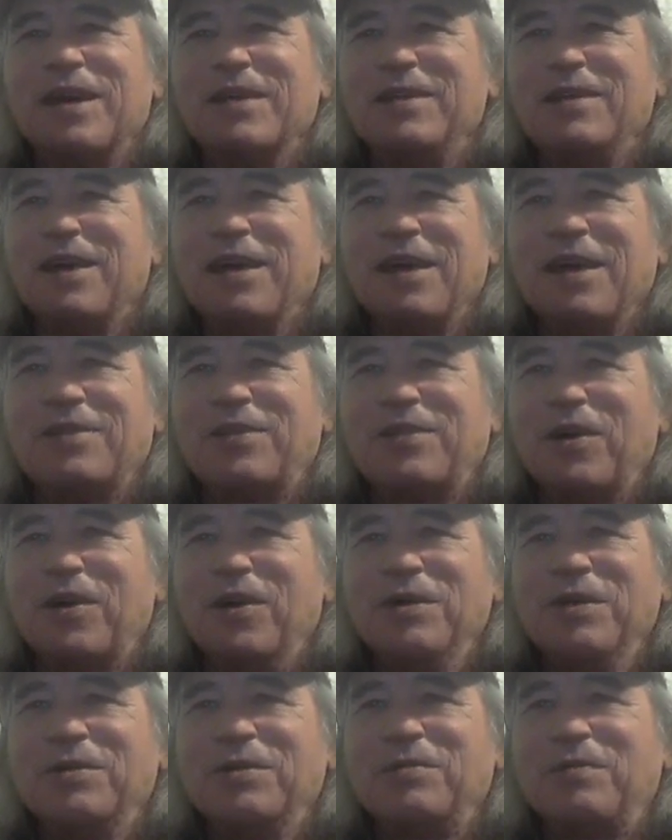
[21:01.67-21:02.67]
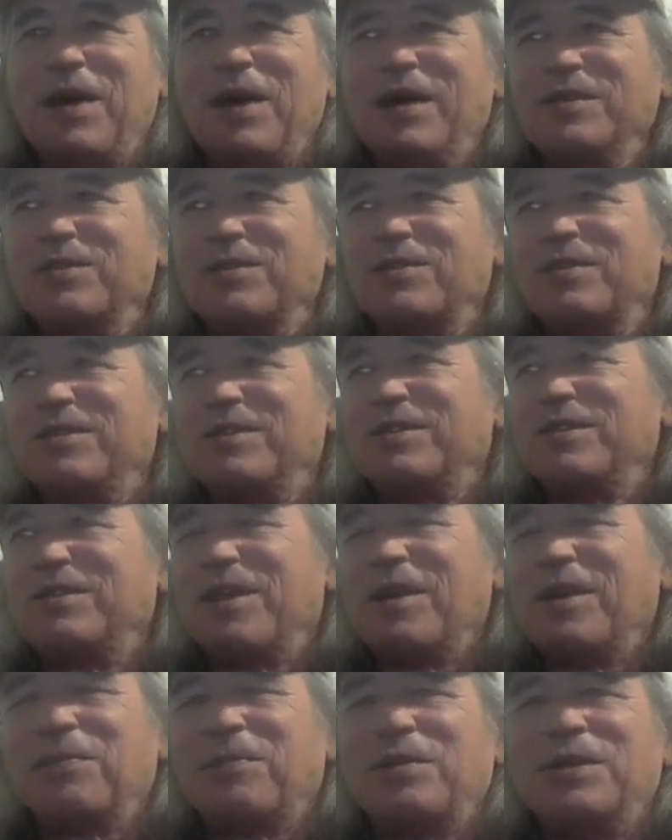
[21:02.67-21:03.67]
I totally pastor. He's
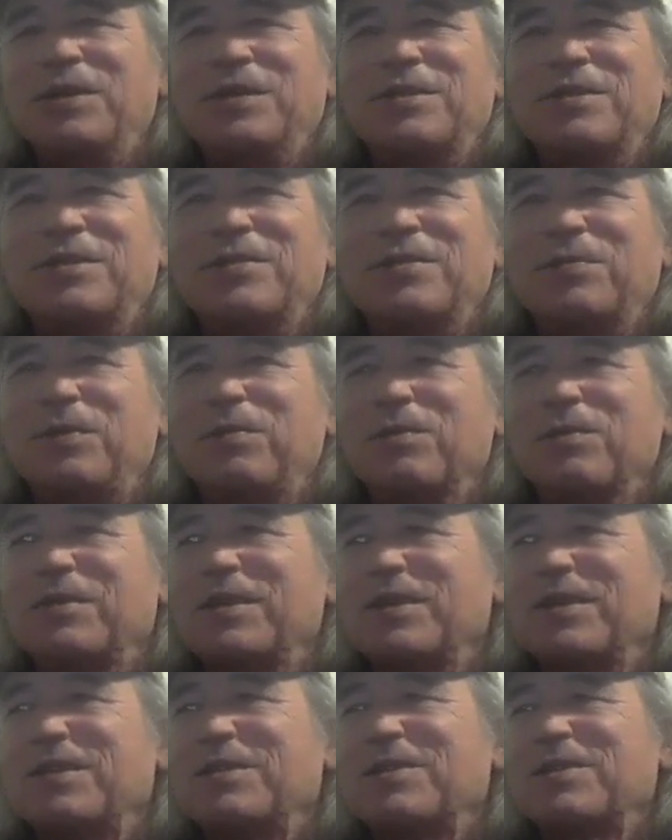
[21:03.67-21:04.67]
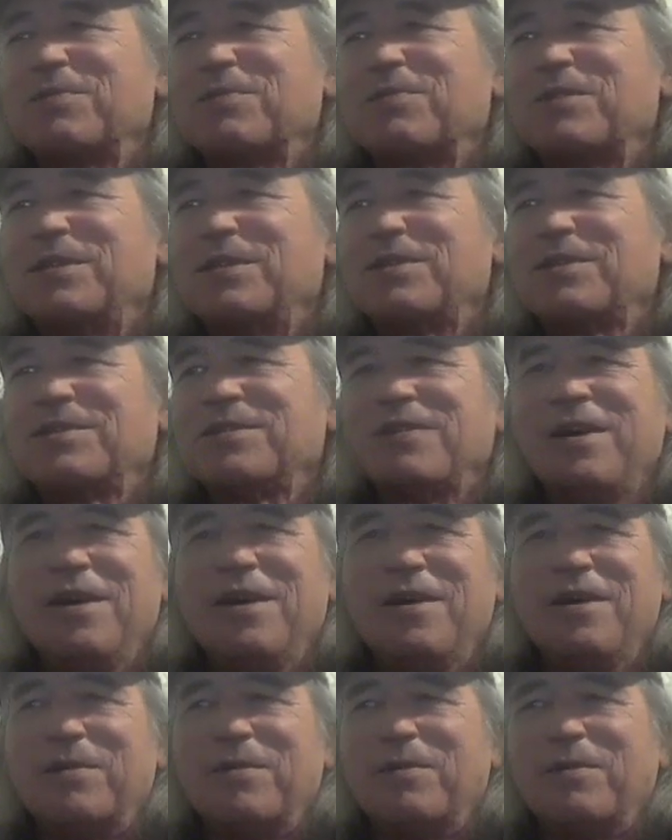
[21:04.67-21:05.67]
not a preacher. People think he's a preacher.
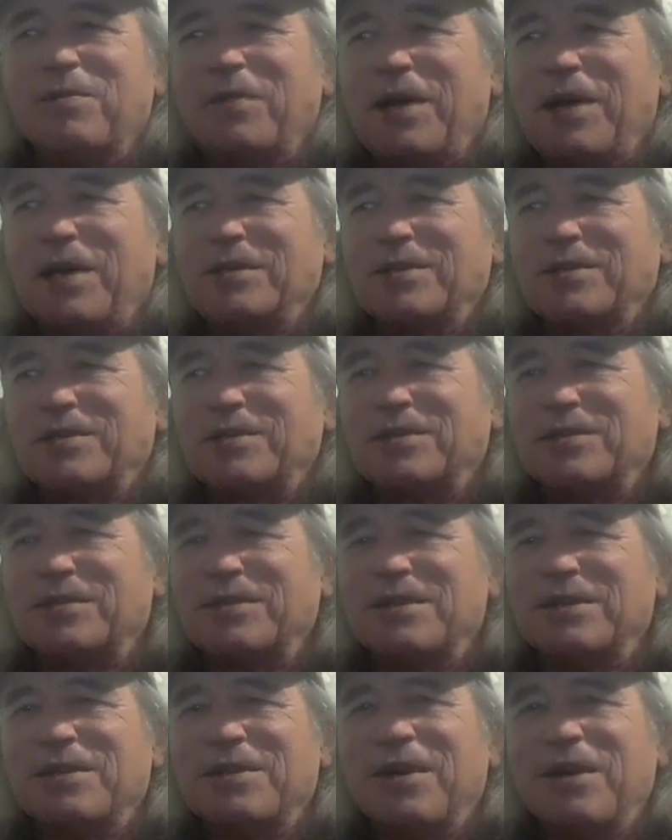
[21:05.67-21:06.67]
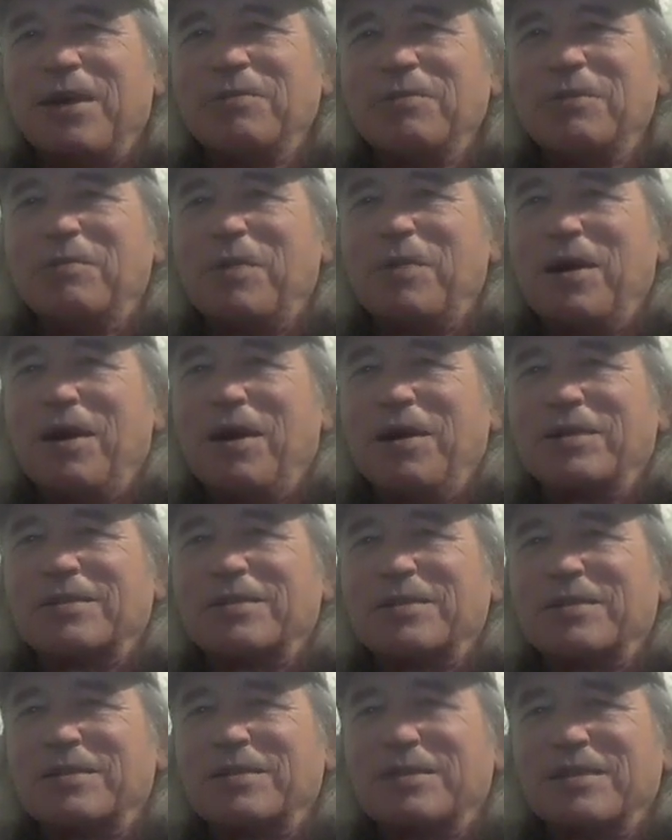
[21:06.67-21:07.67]
No, I'm a pastor. I'm the
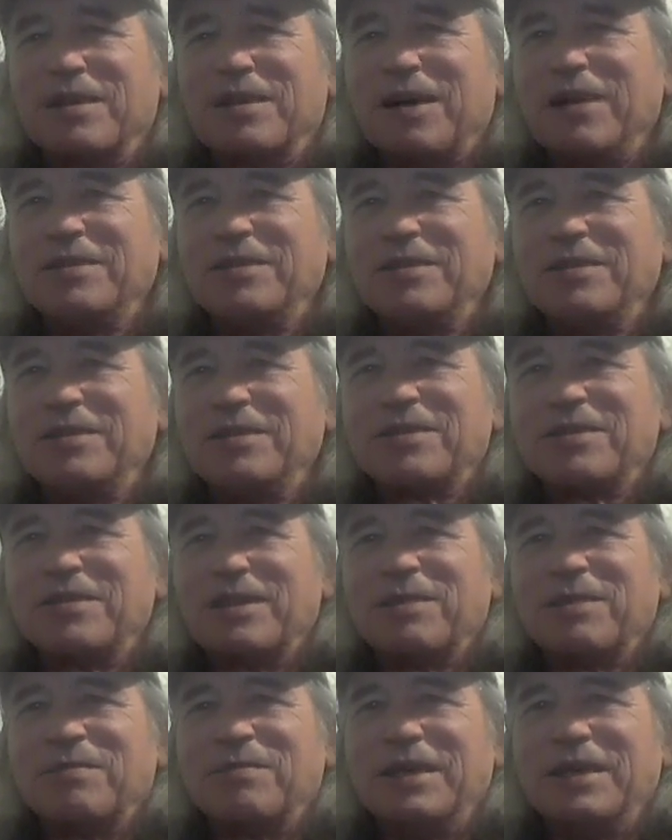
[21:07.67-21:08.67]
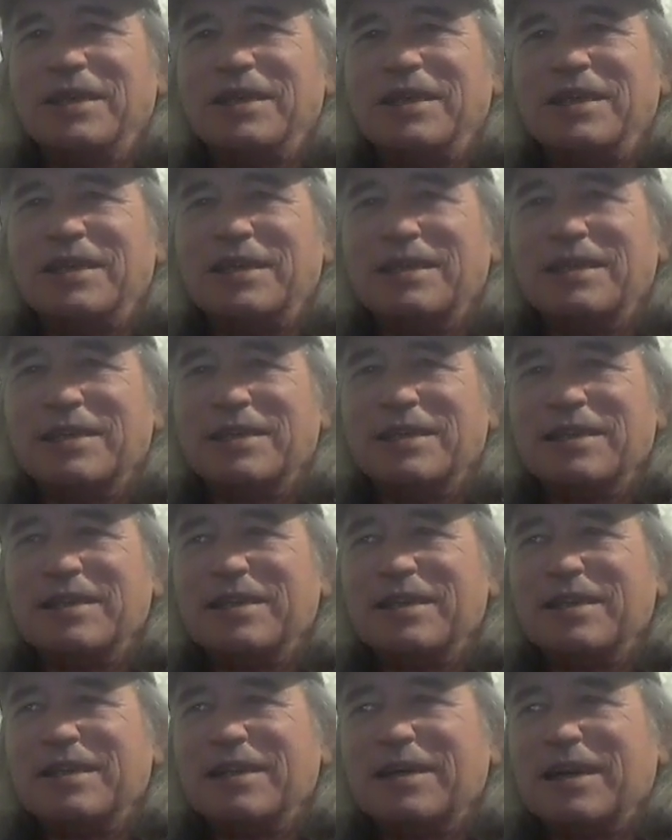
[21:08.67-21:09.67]
boss. I just collect the money.
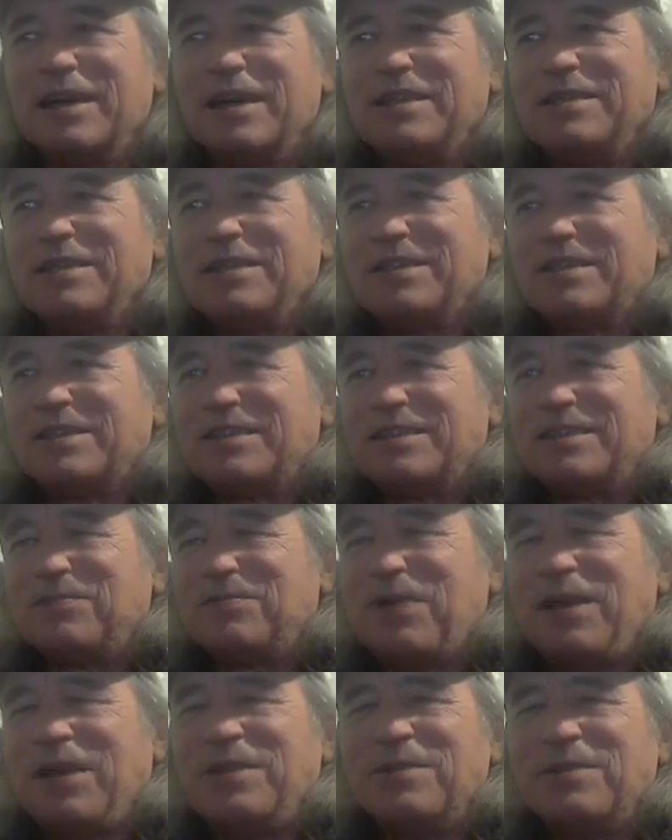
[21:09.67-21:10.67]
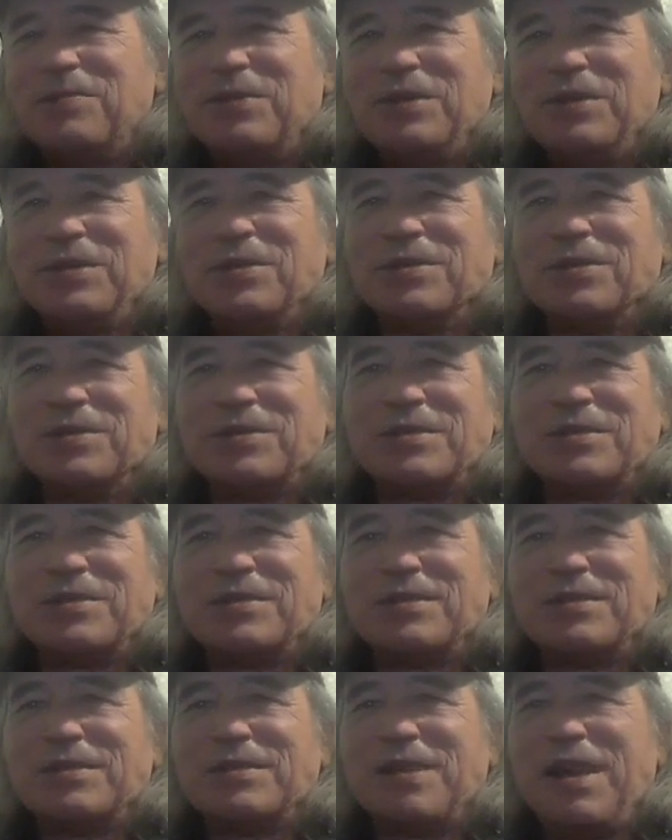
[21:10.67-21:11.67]
I just pay the
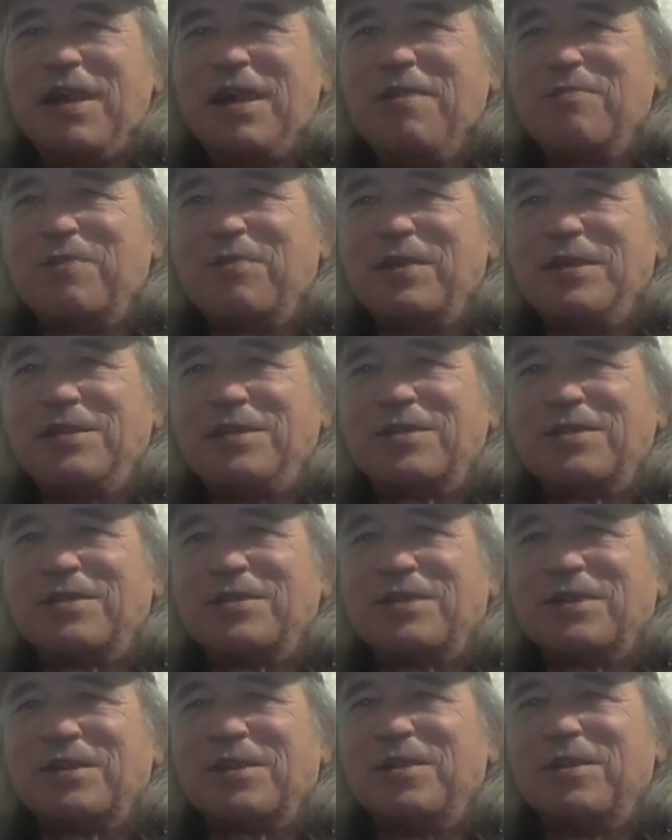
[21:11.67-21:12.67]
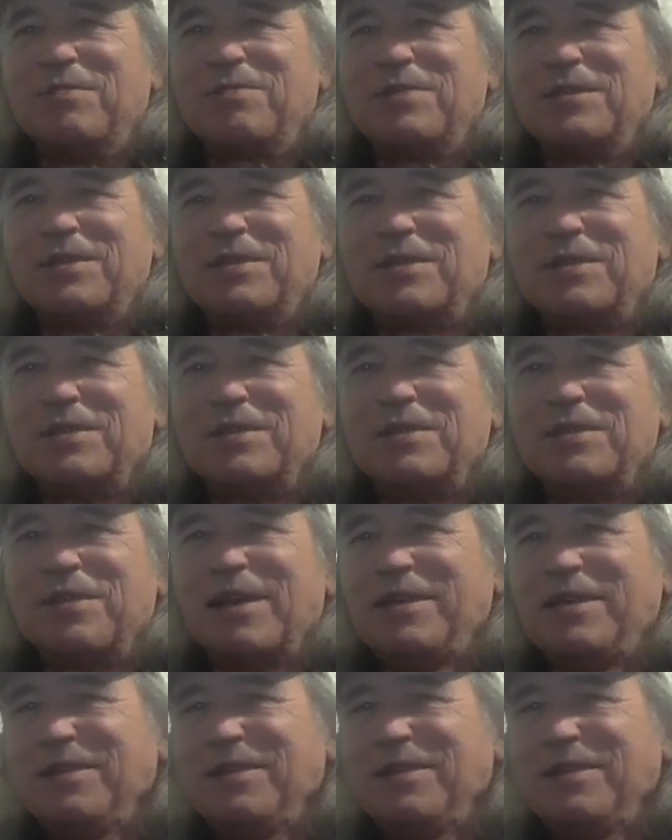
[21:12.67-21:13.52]
bills. I have preachers to go preach to you.